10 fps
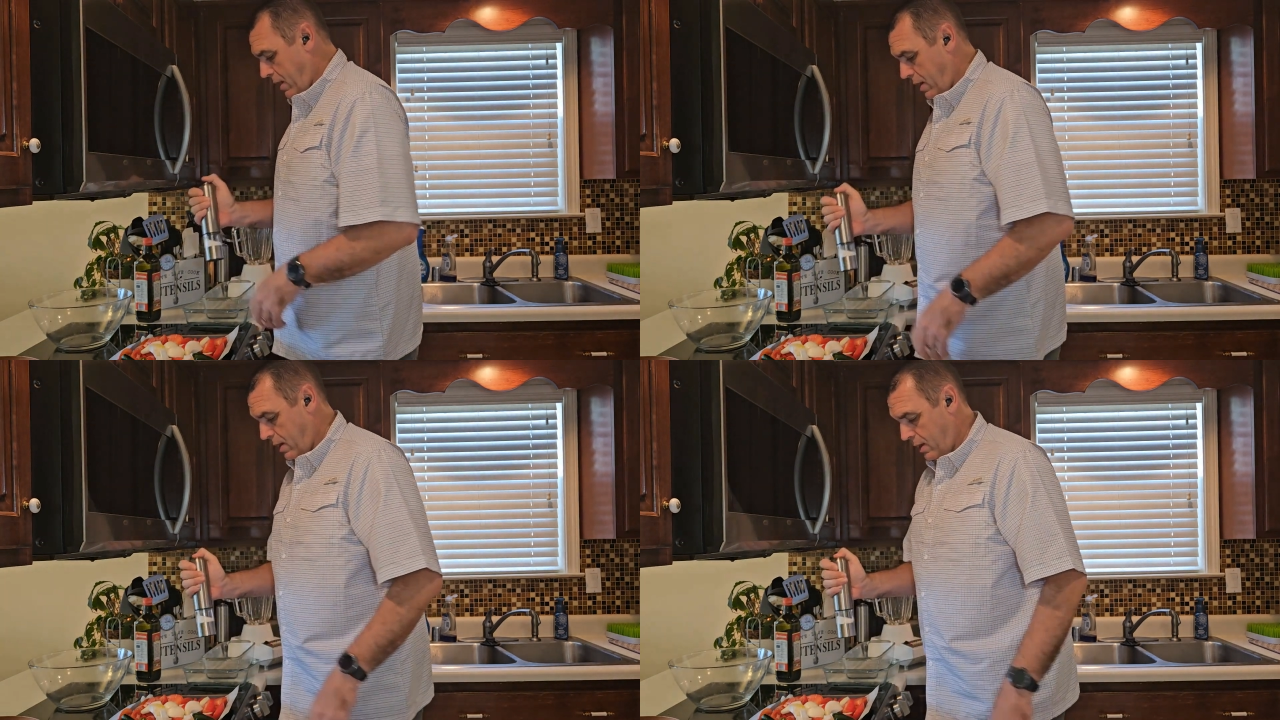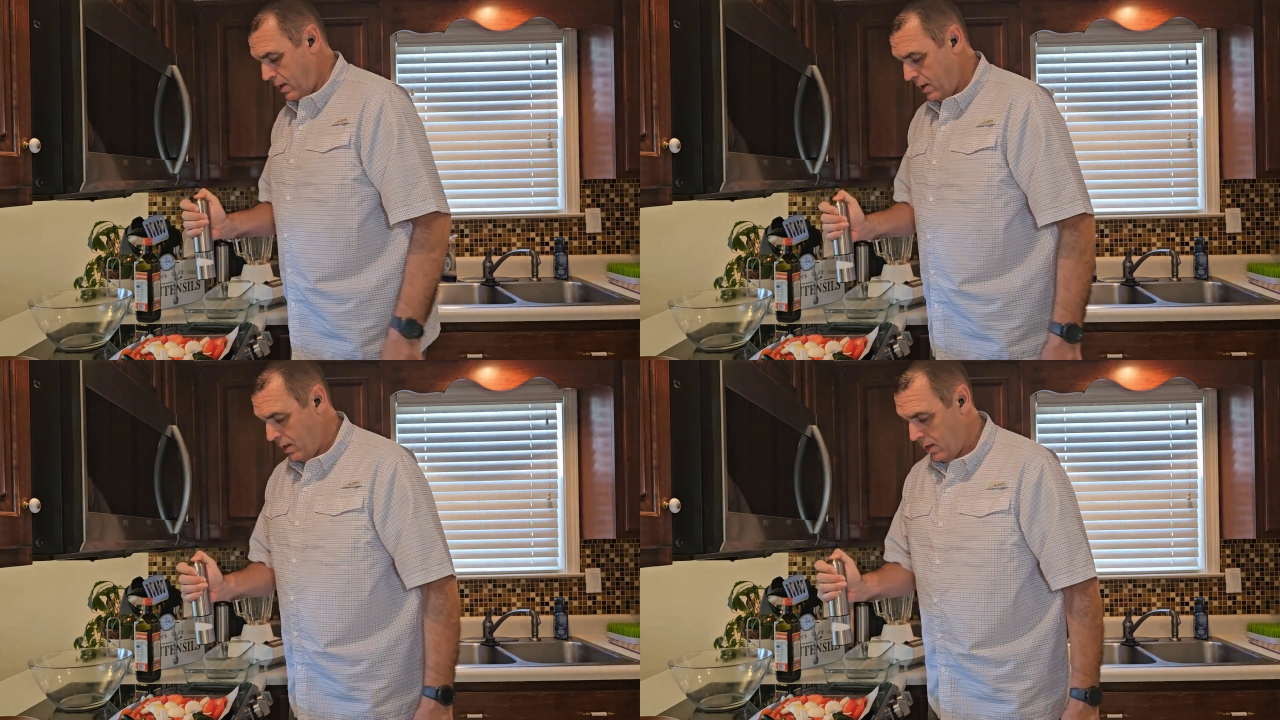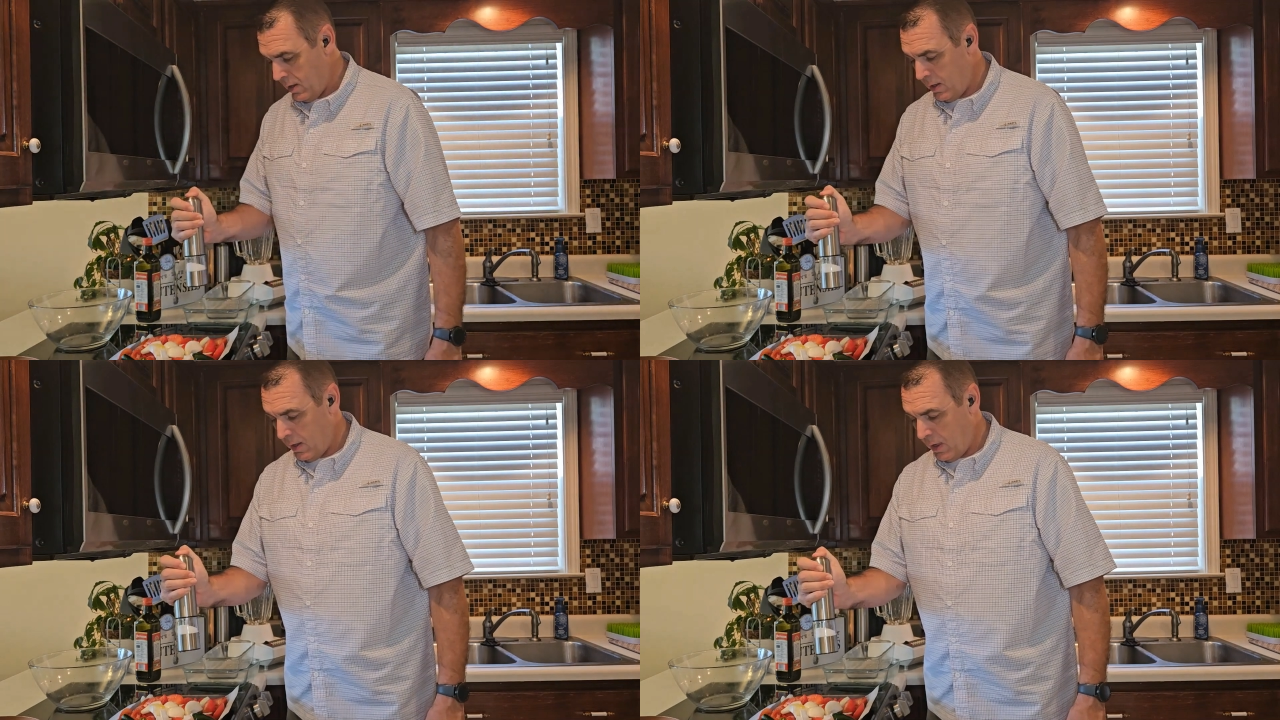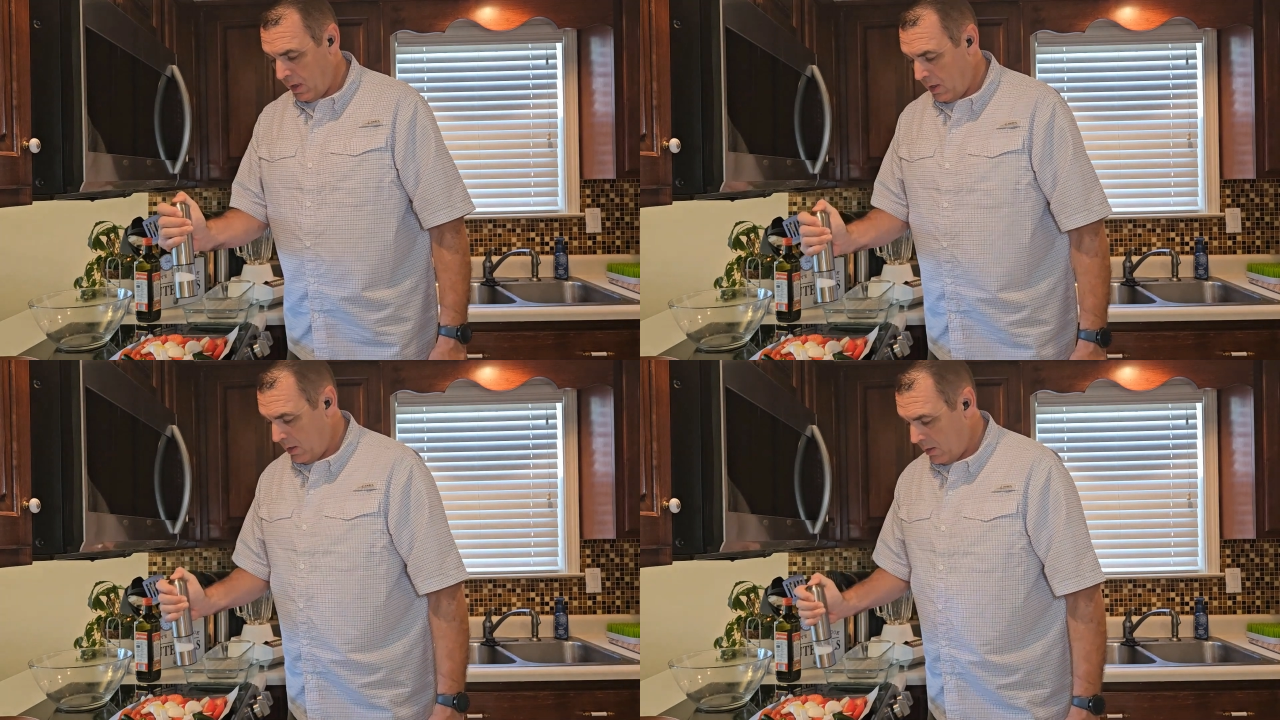
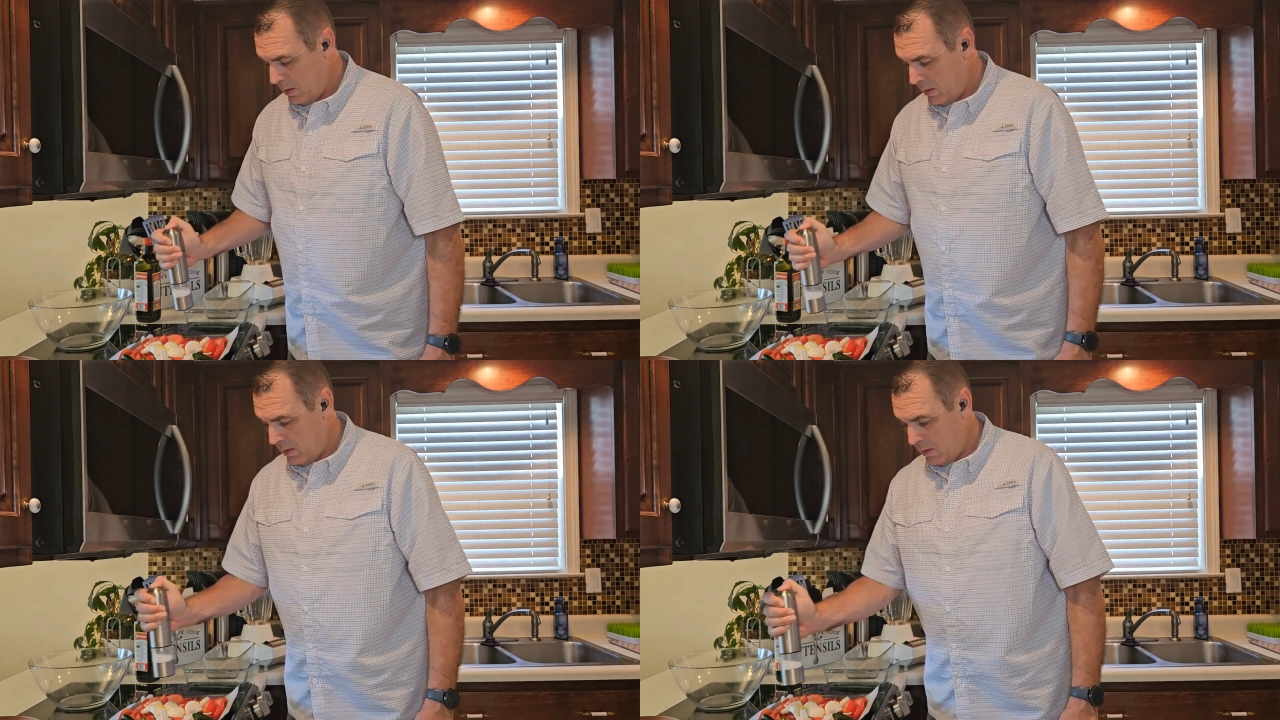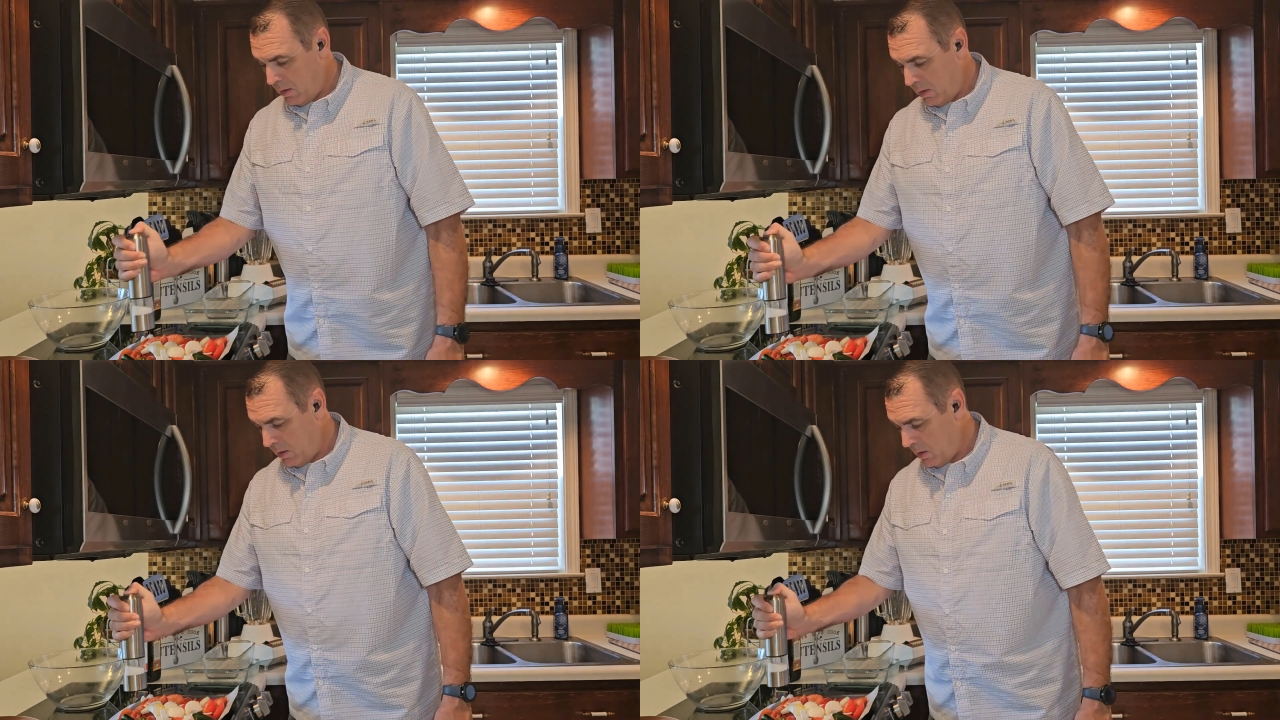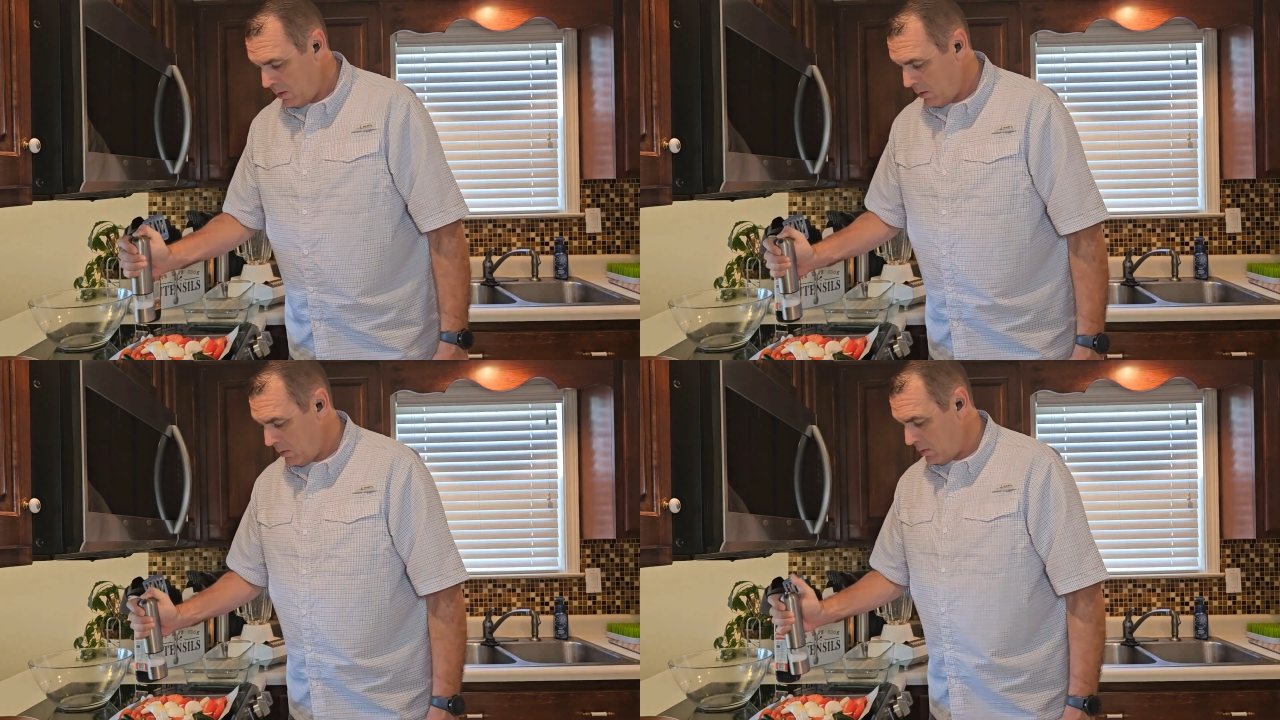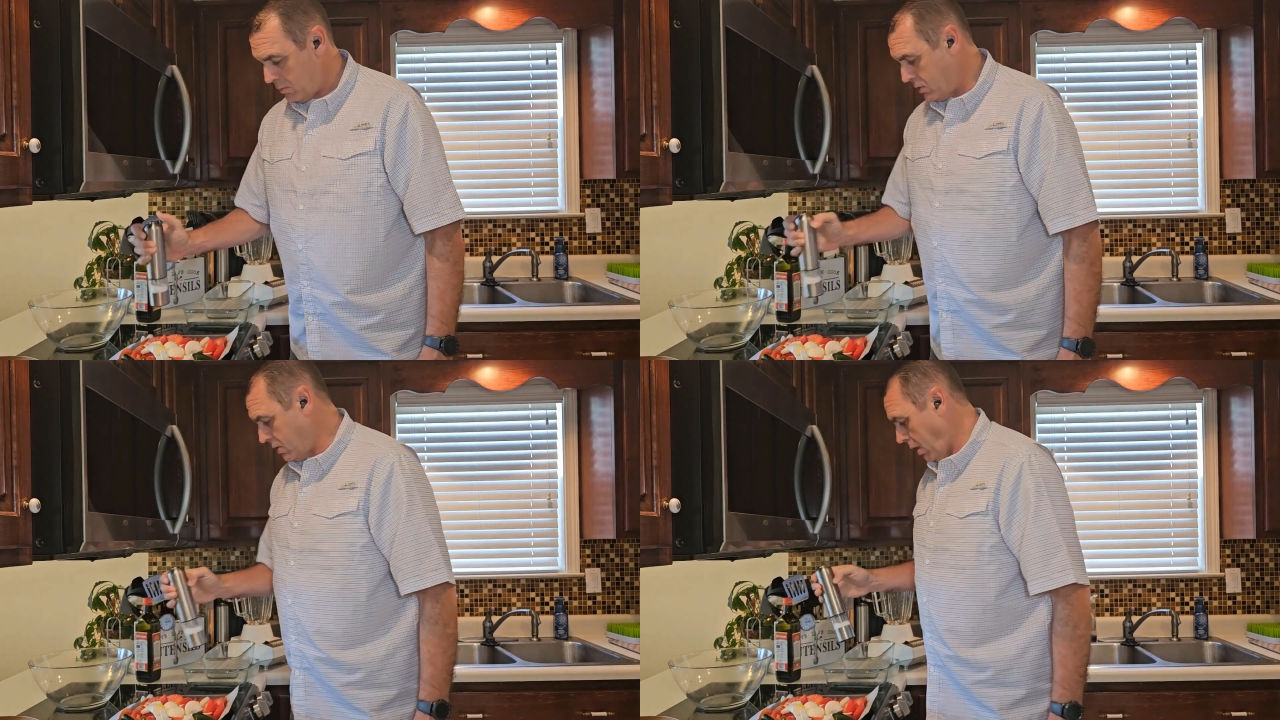some
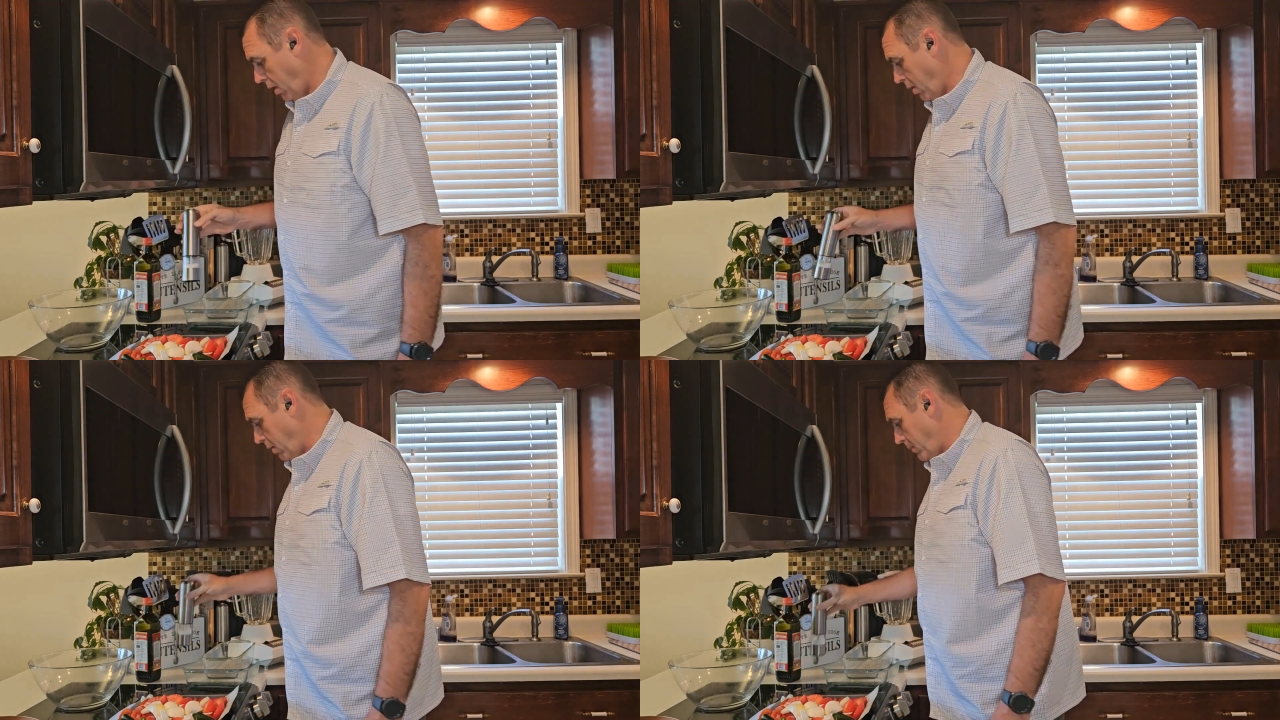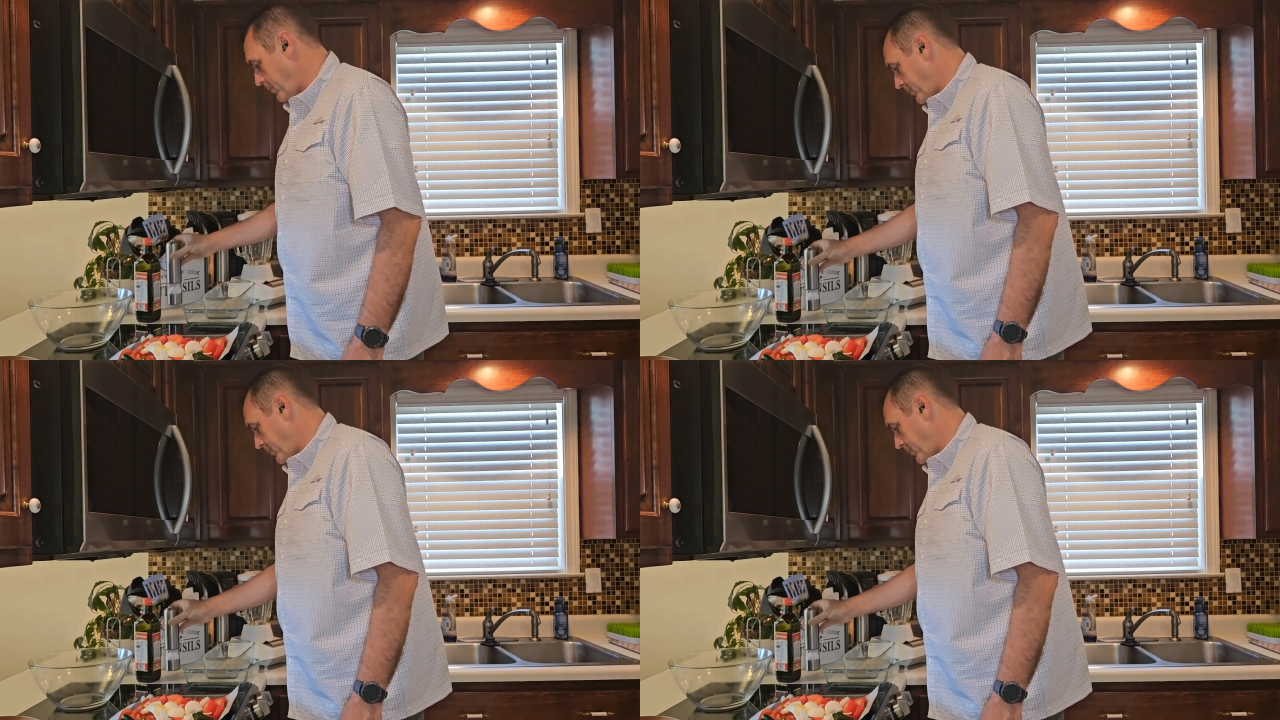salt